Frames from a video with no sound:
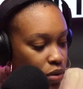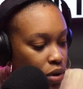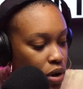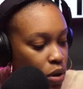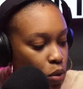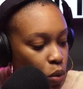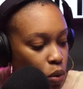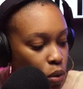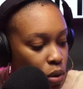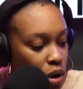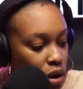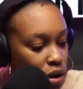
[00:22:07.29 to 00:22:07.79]

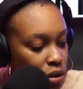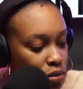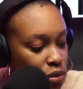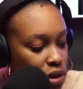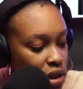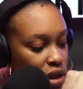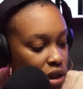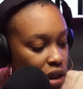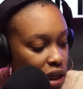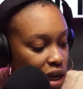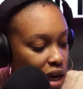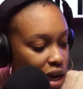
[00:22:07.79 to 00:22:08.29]
Welcome to the
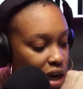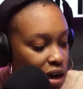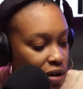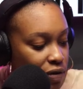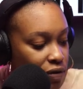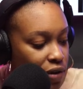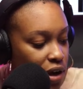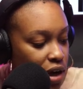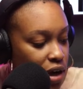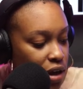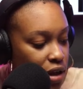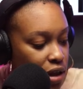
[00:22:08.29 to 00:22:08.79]
live.
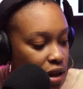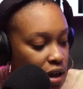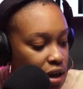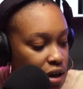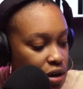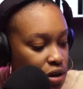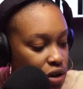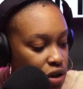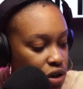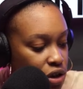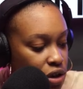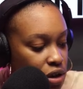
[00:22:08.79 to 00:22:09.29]
And
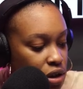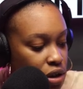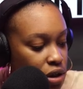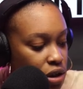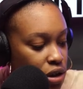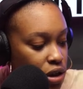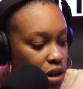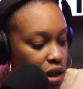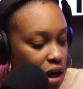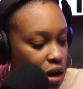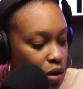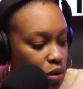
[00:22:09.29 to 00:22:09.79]
there's your
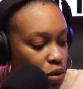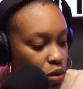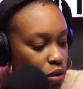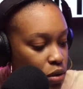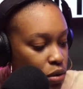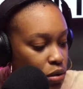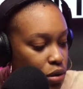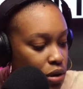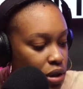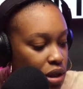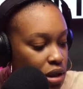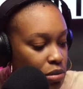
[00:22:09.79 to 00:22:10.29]
shout
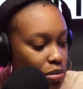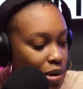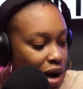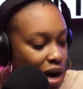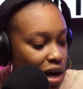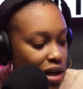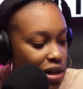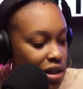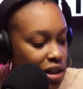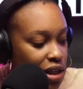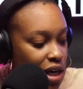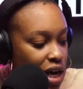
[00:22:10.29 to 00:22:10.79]
on the
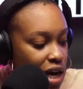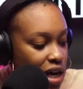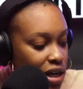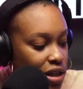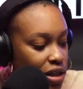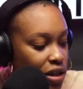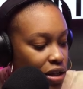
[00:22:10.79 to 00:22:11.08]
podcast.